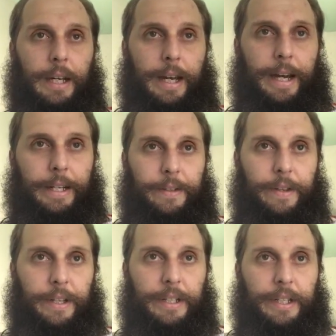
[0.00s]
At
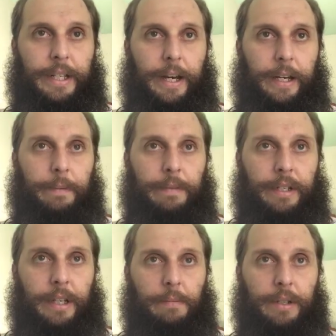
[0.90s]
this time,
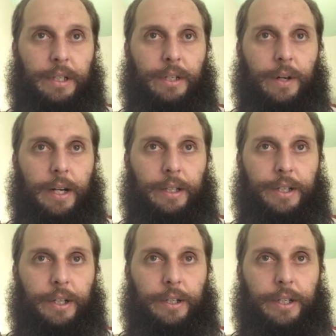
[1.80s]
some
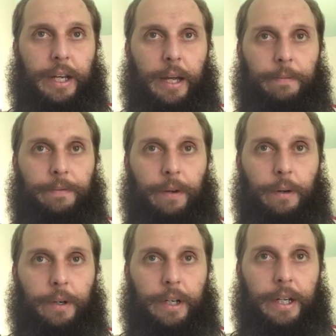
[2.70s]
astrologers came
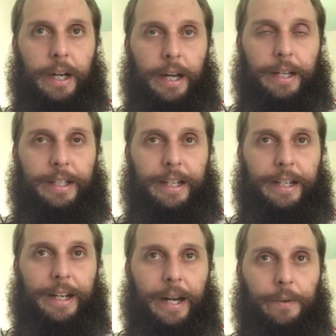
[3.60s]
forward and
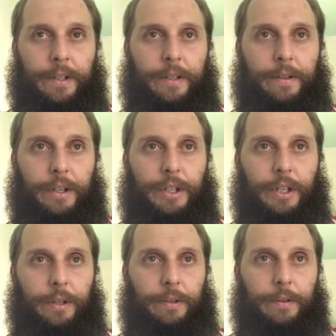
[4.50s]
denounced the
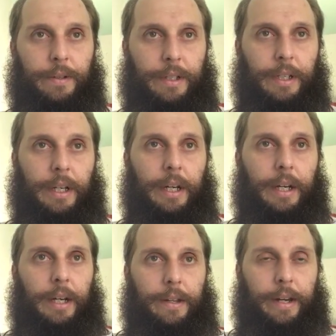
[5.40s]
Jews.
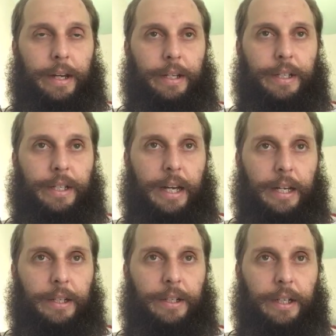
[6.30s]
They
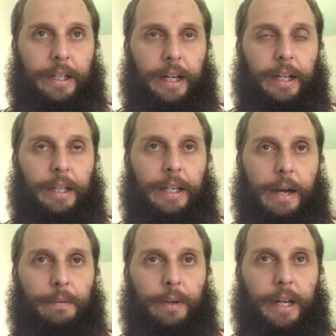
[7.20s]
said to King
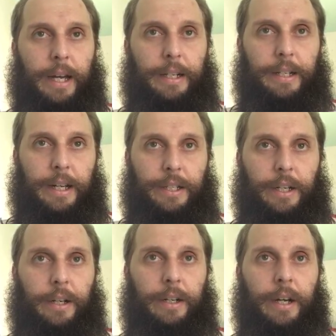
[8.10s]

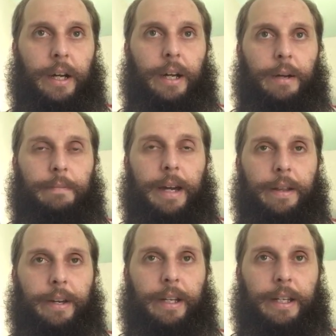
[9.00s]
Nebuchadnezzar, "May
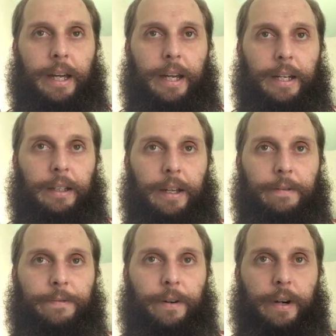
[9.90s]
the king
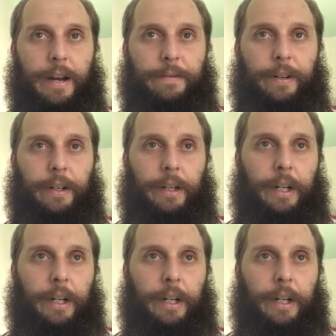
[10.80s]
live forever.